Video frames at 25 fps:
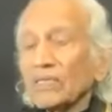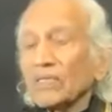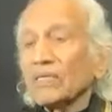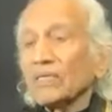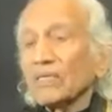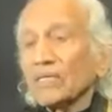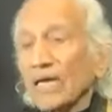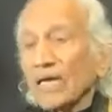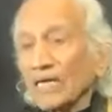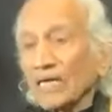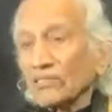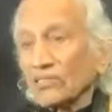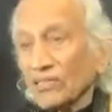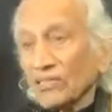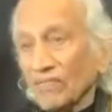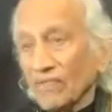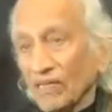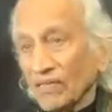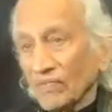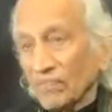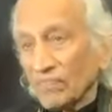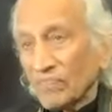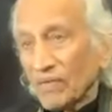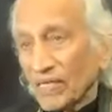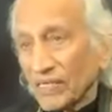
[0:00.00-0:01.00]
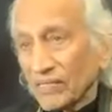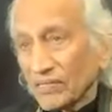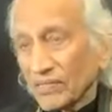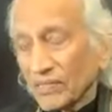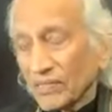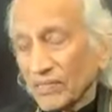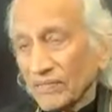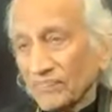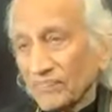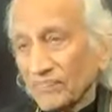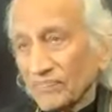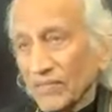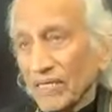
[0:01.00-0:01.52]
reactively built
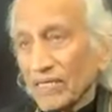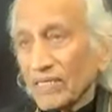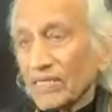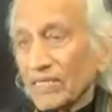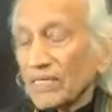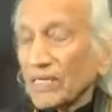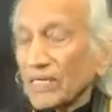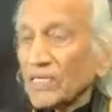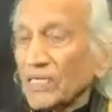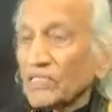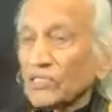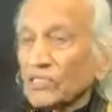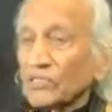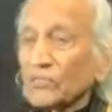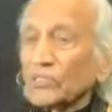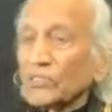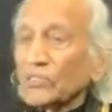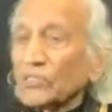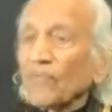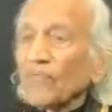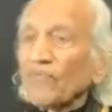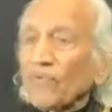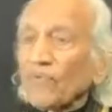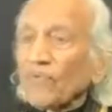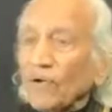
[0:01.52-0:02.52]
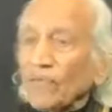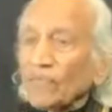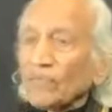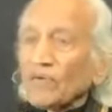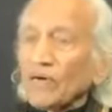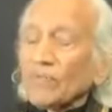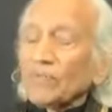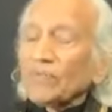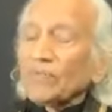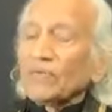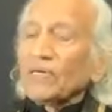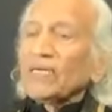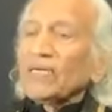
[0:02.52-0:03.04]
into the form
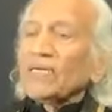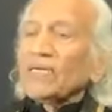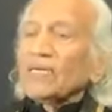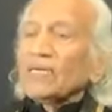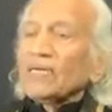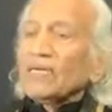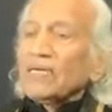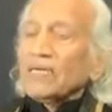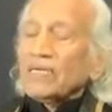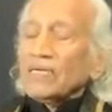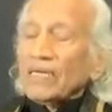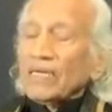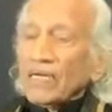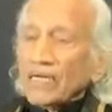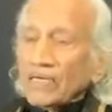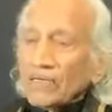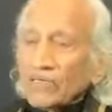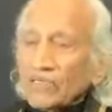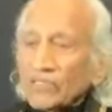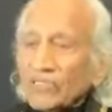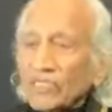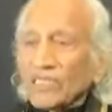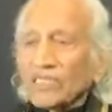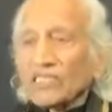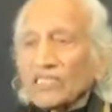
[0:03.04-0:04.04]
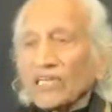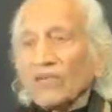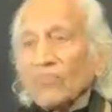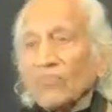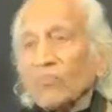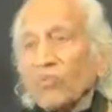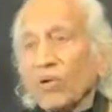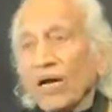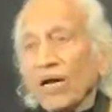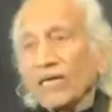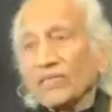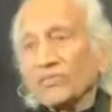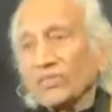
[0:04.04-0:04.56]
of energetic
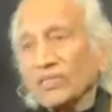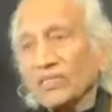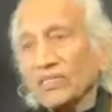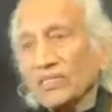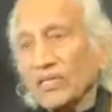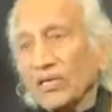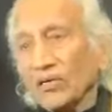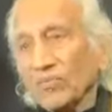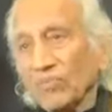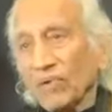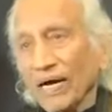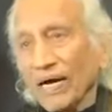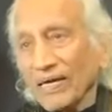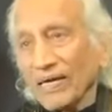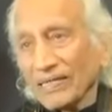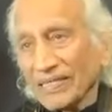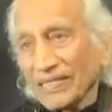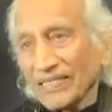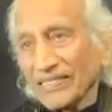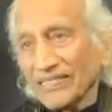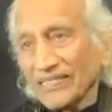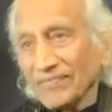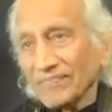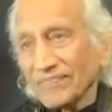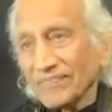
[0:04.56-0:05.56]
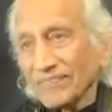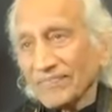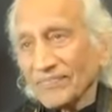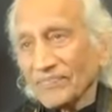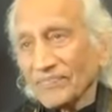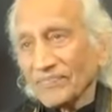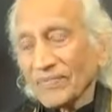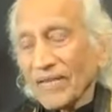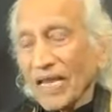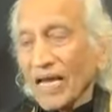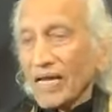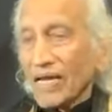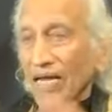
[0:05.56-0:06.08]
blocks in your body
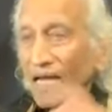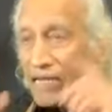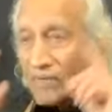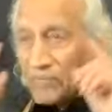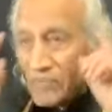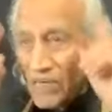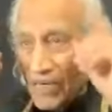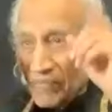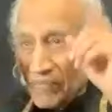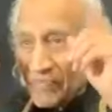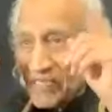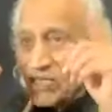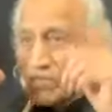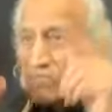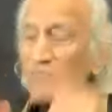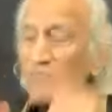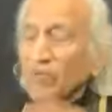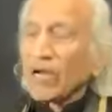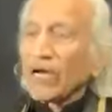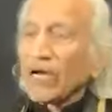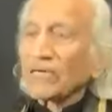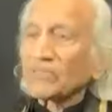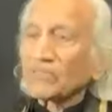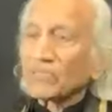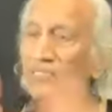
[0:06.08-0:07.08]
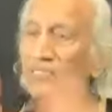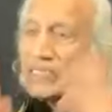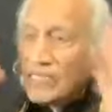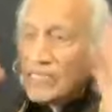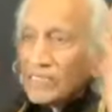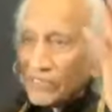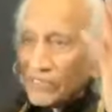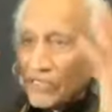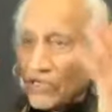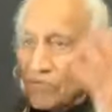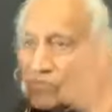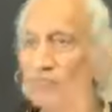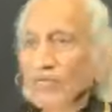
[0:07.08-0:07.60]
and memory blocks in
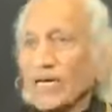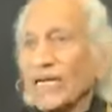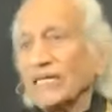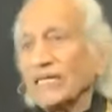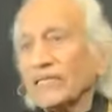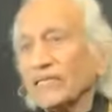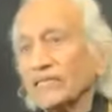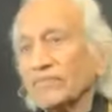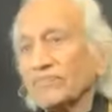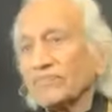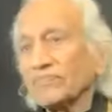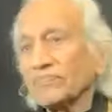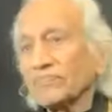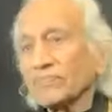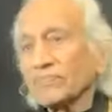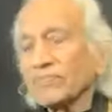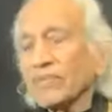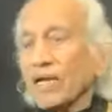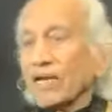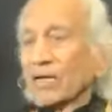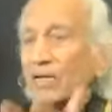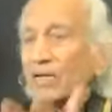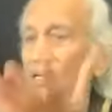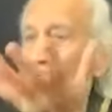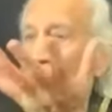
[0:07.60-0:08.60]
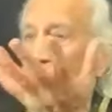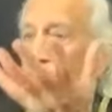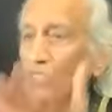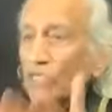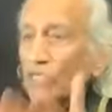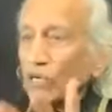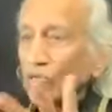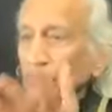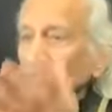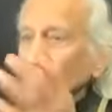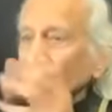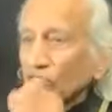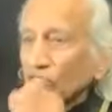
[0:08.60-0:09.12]
your brain.
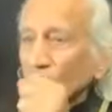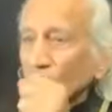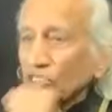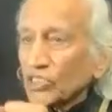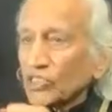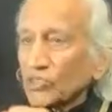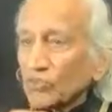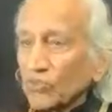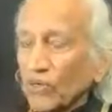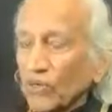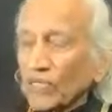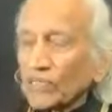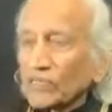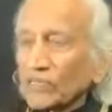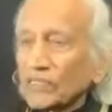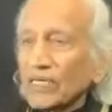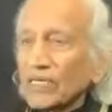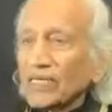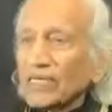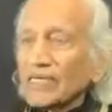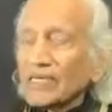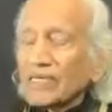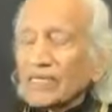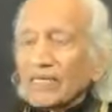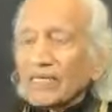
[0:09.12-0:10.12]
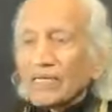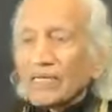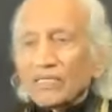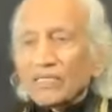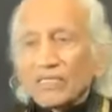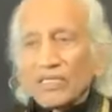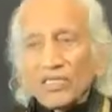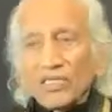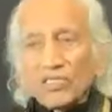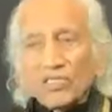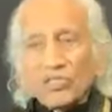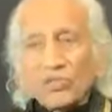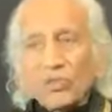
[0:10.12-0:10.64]
So this is what
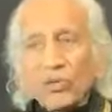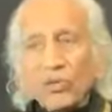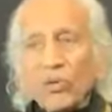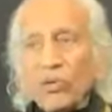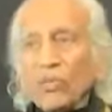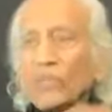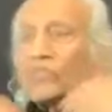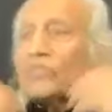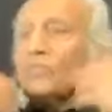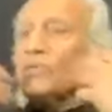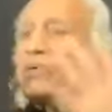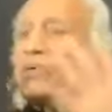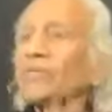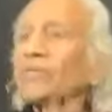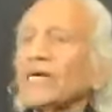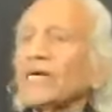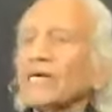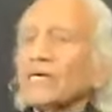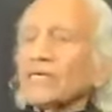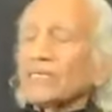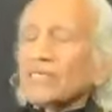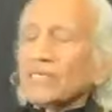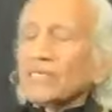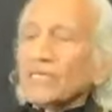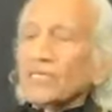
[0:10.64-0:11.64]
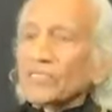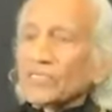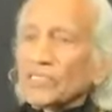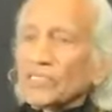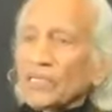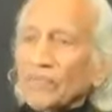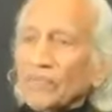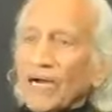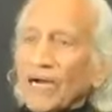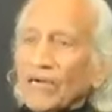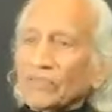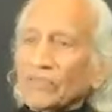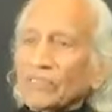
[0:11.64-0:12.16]
this whole yoga is
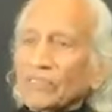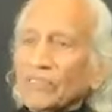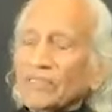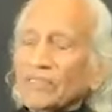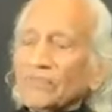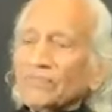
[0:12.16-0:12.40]
about,